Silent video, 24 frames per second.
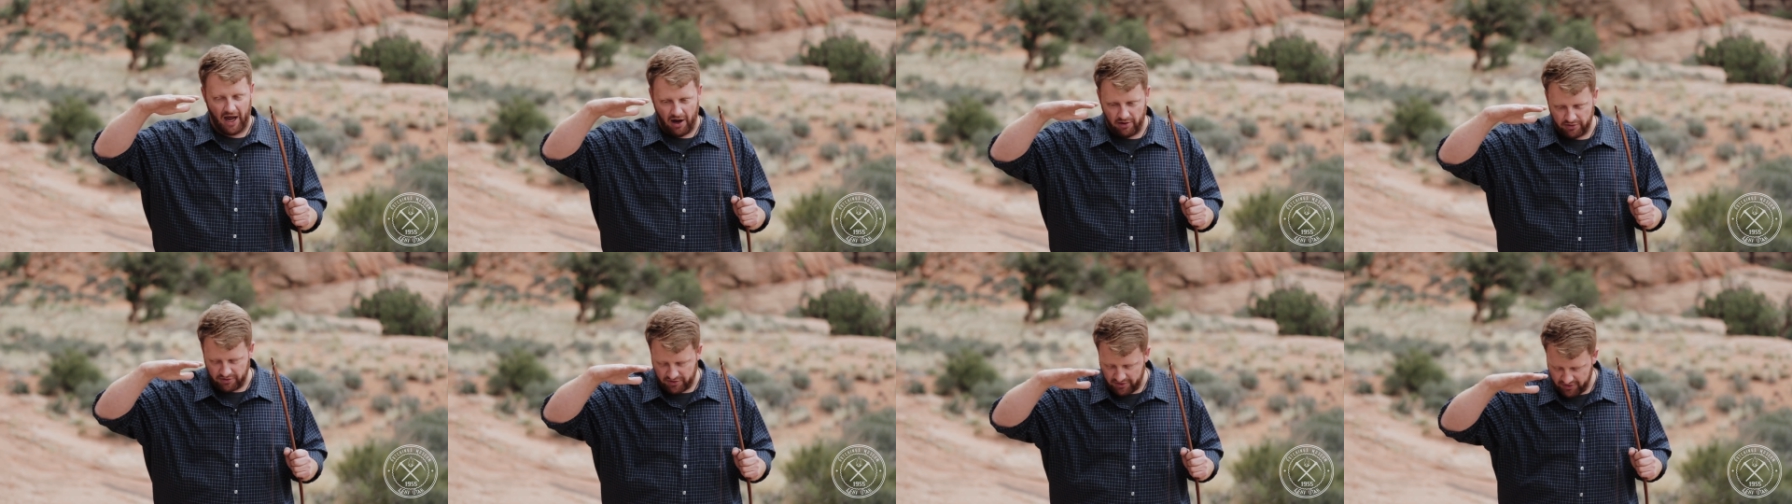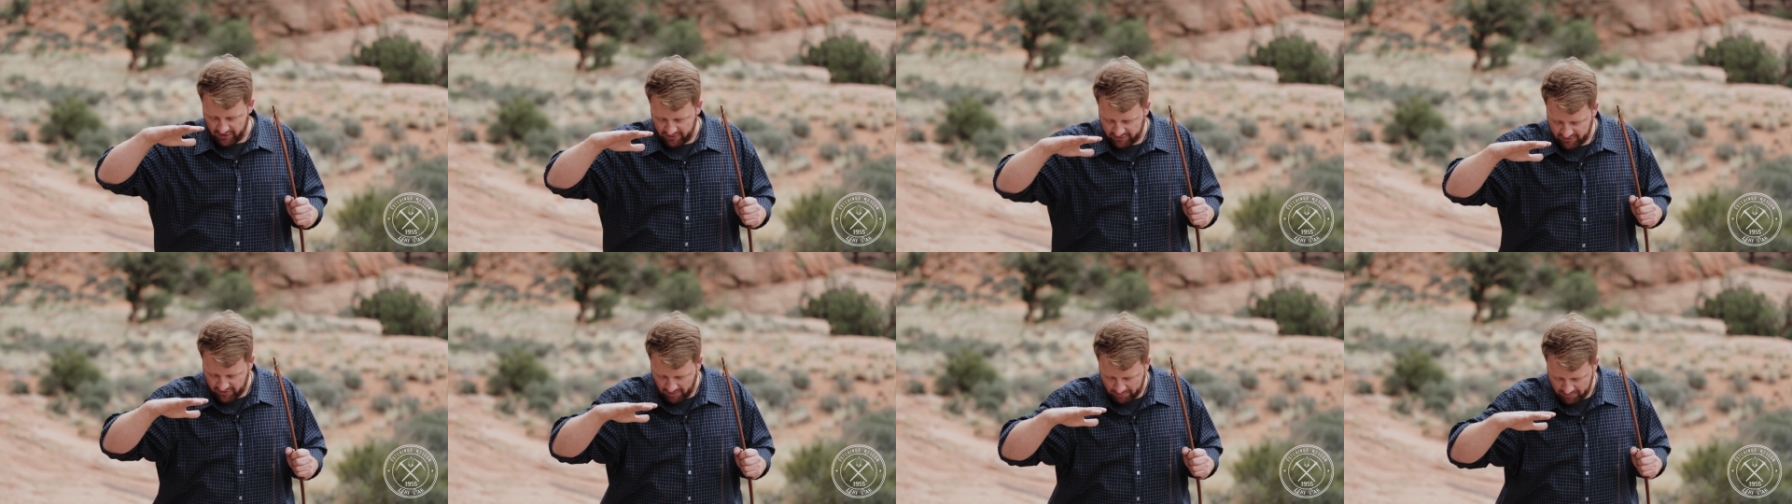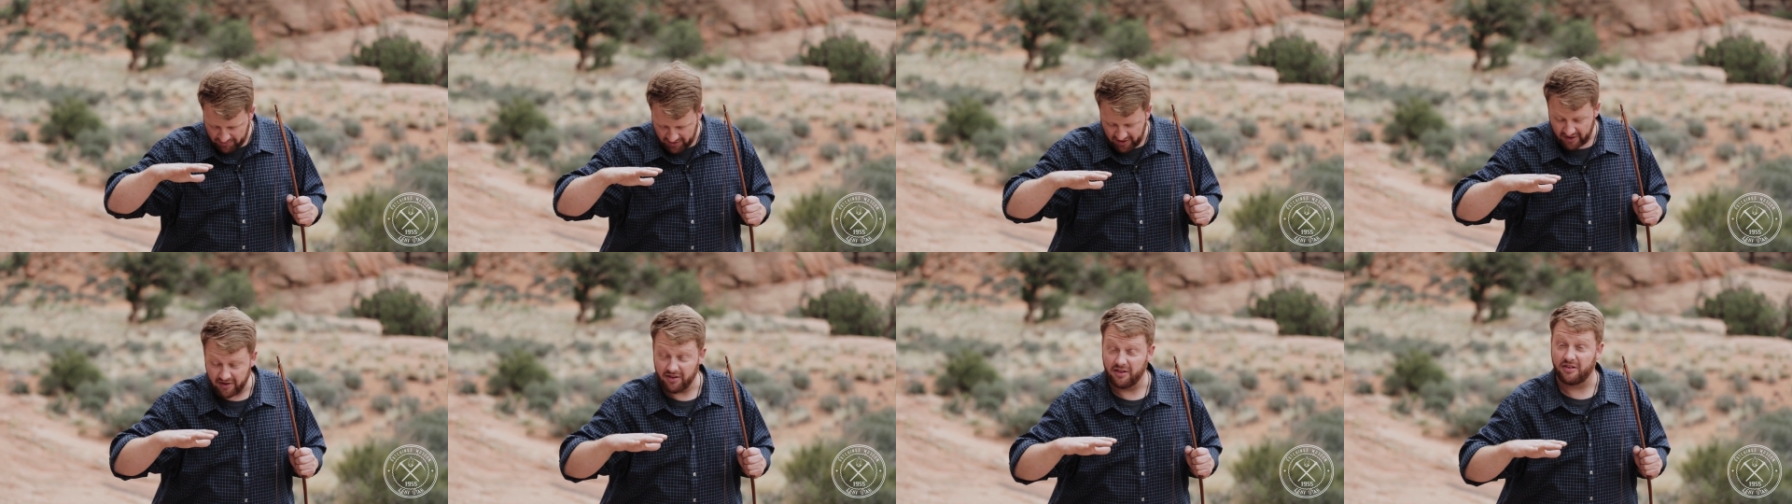down to the
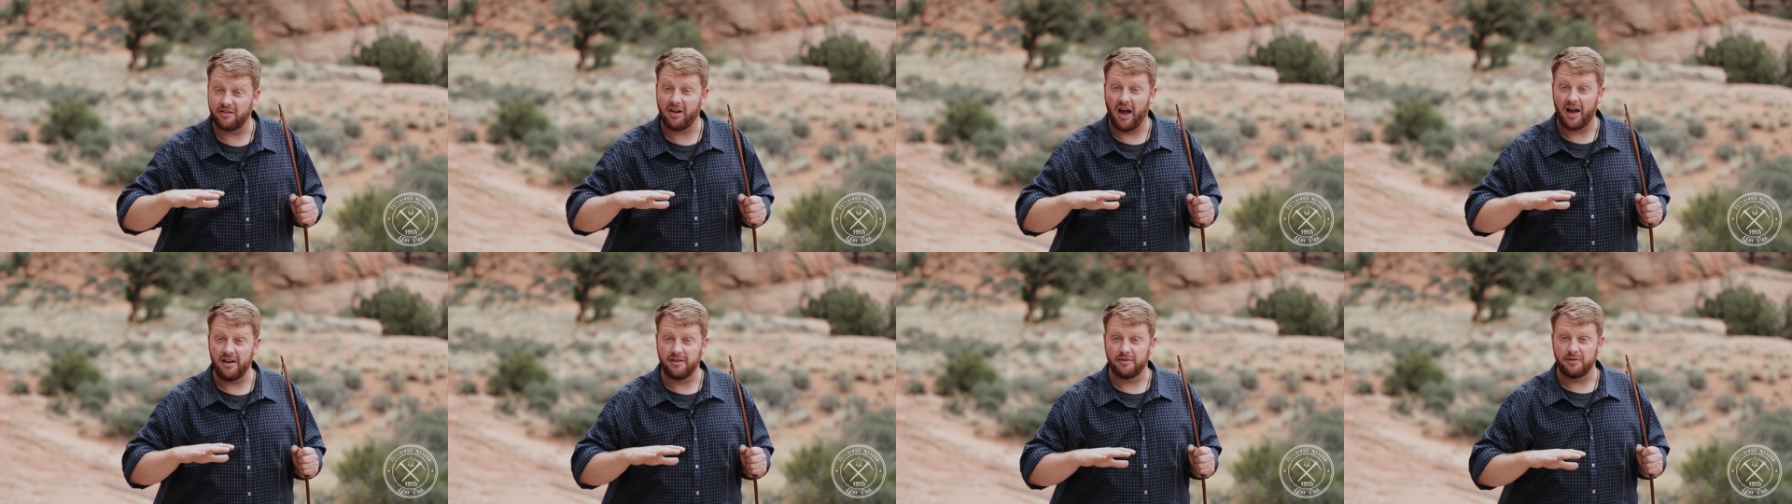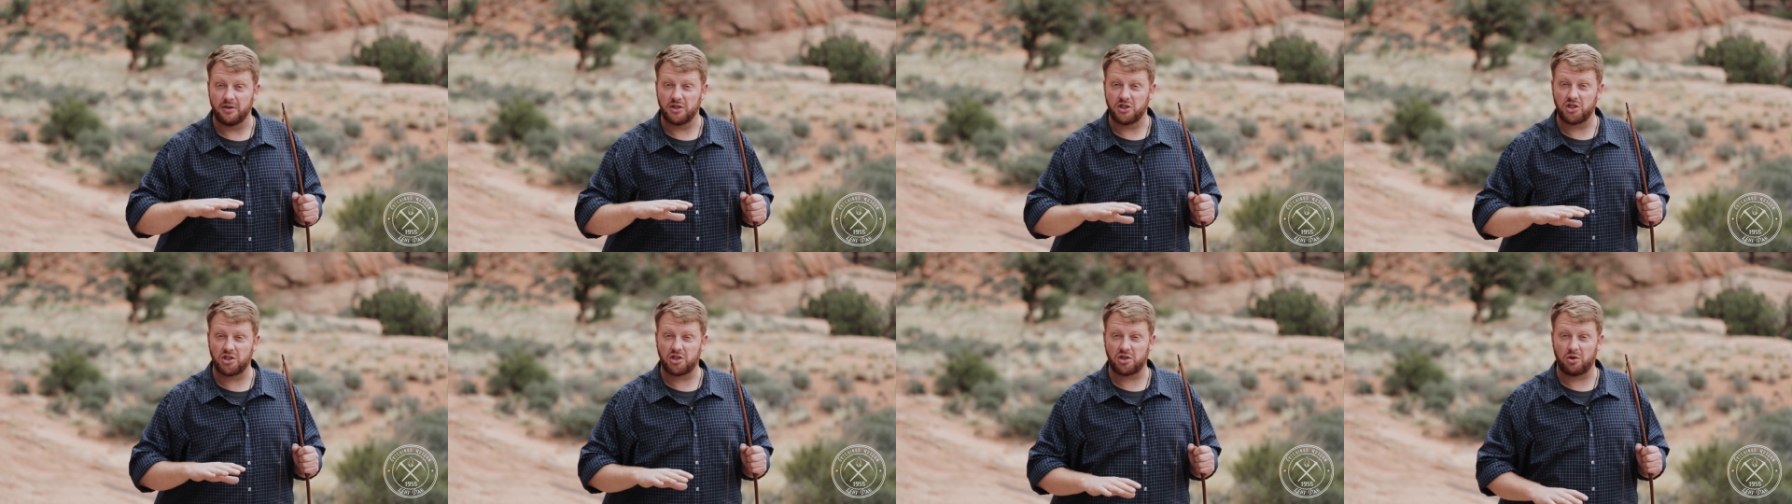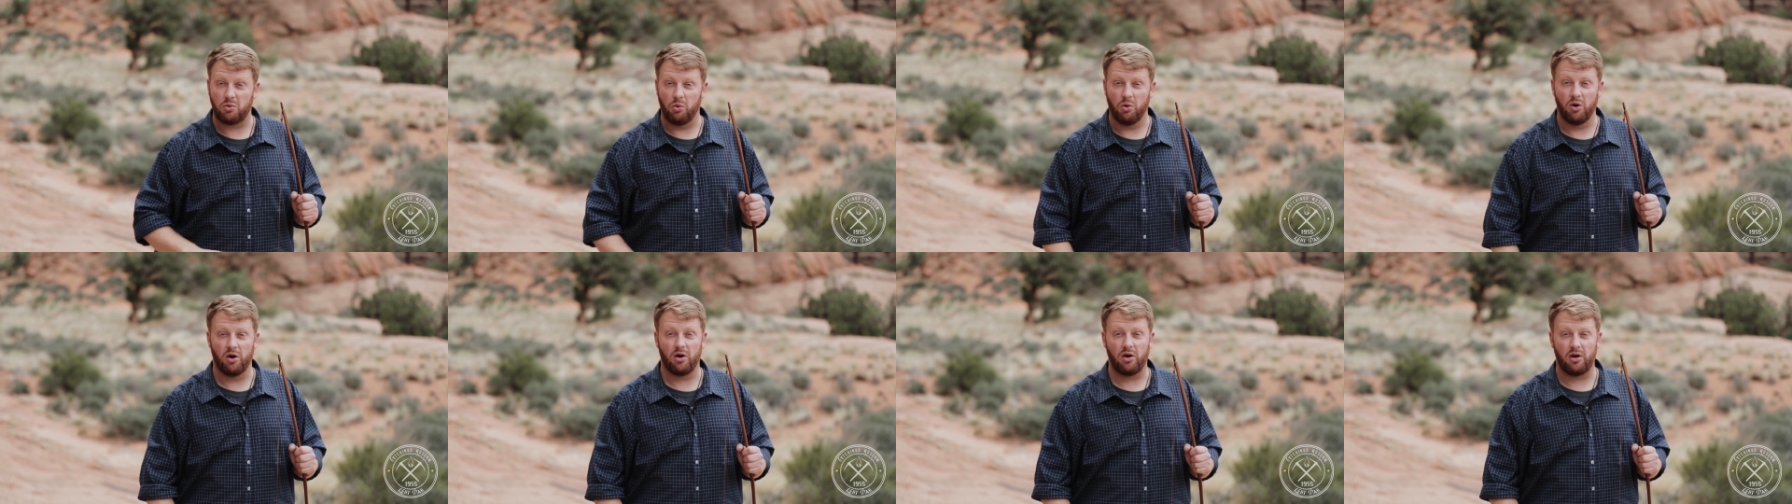something the size of a
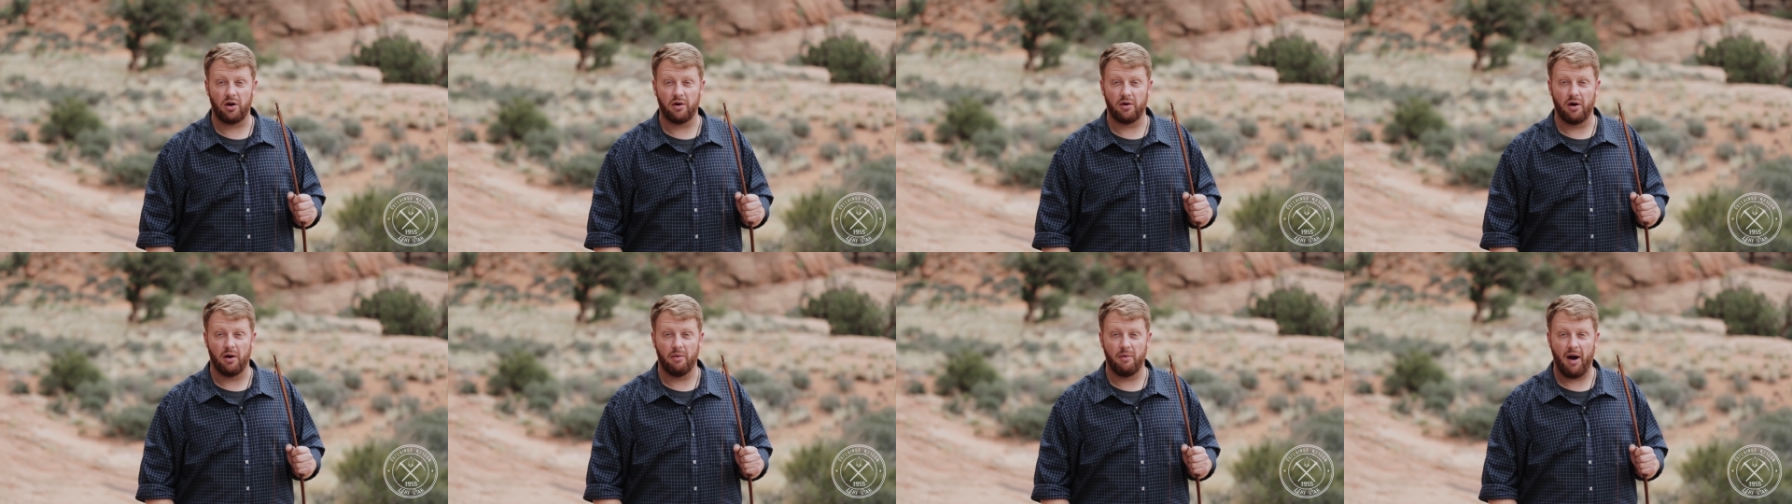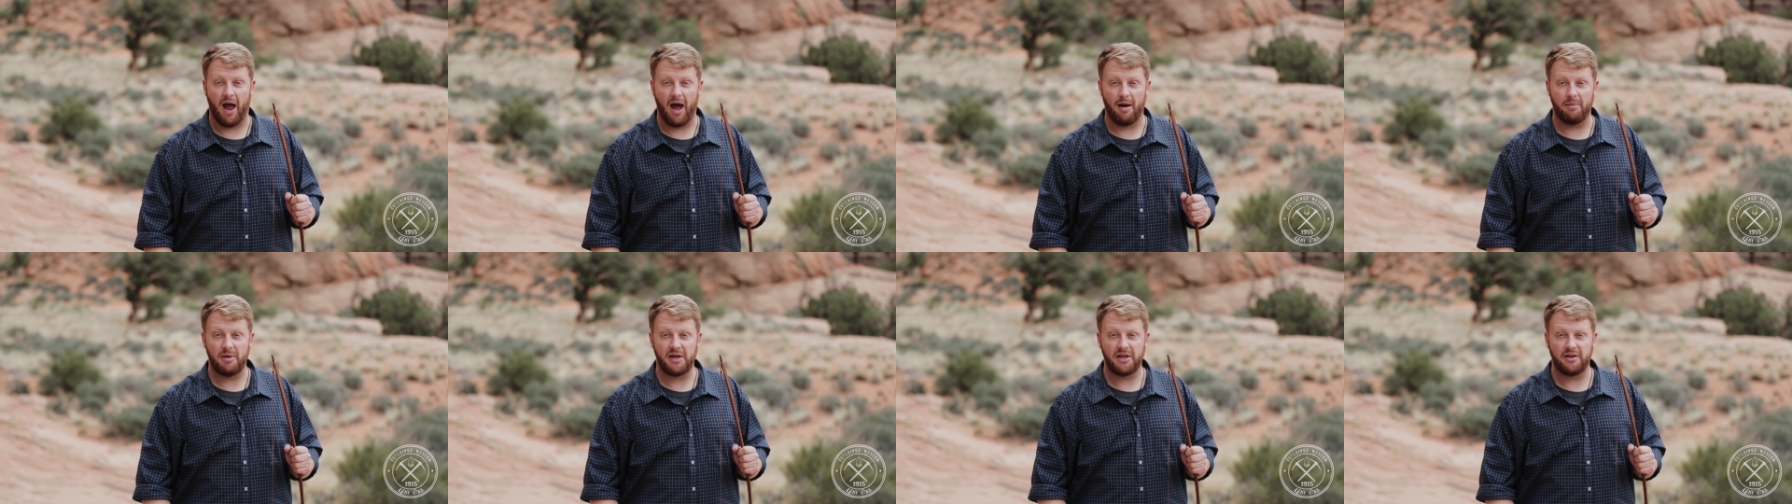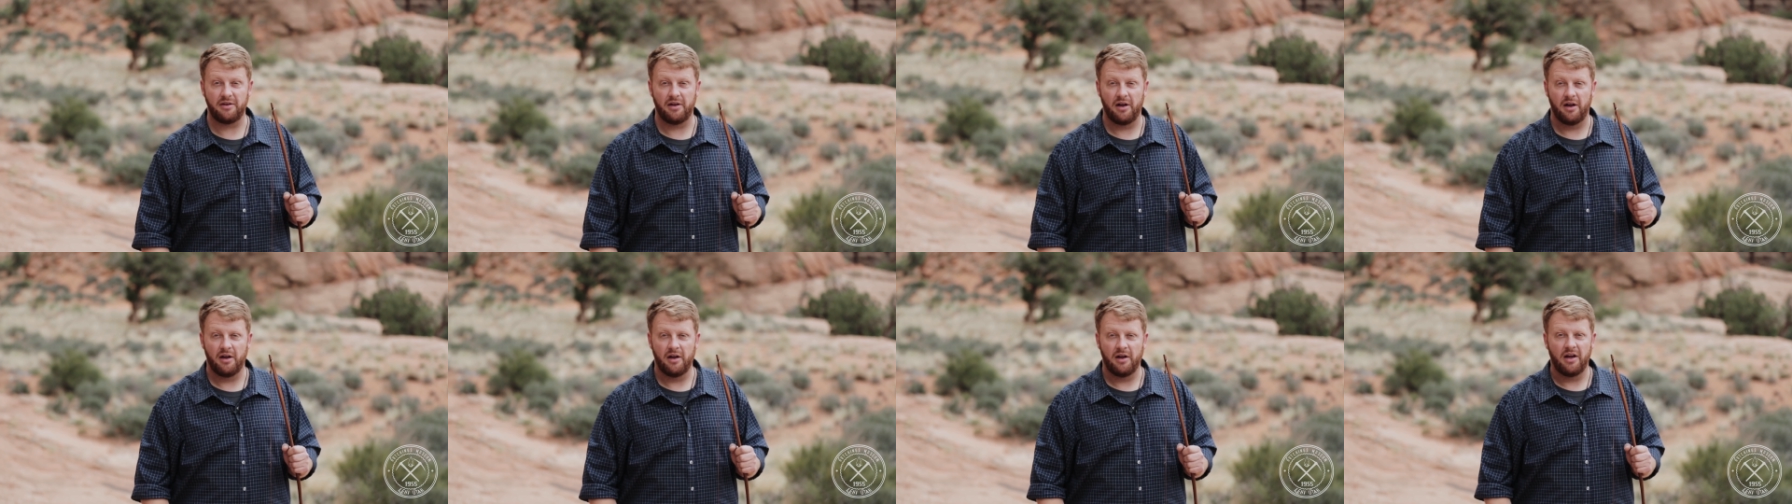squirrel or a rabbit,